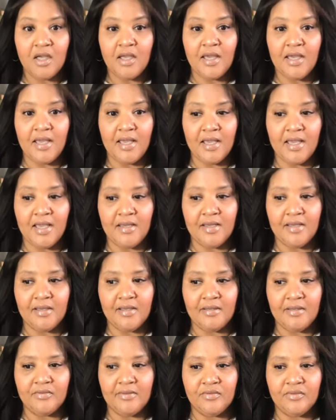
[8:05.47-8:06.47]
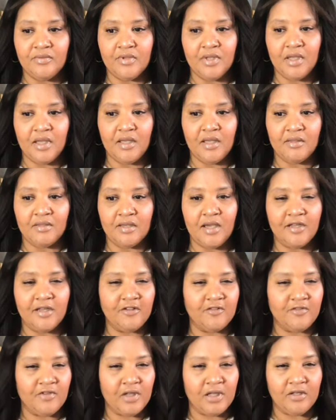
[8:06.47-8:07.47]
and that
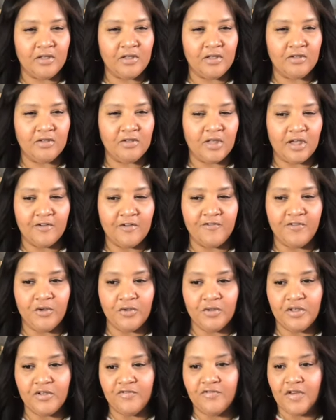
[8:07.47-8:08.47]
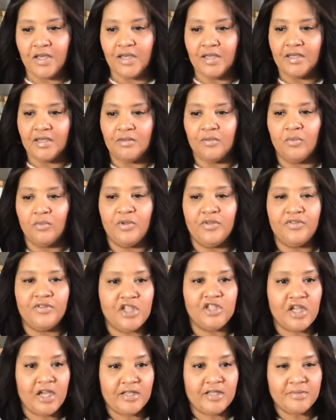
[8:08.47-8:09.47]
kind of like, it looked like a phony fight with
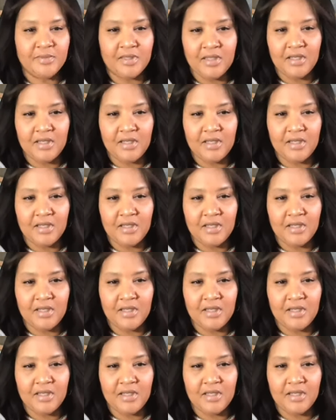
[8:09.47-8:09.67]
Jasmine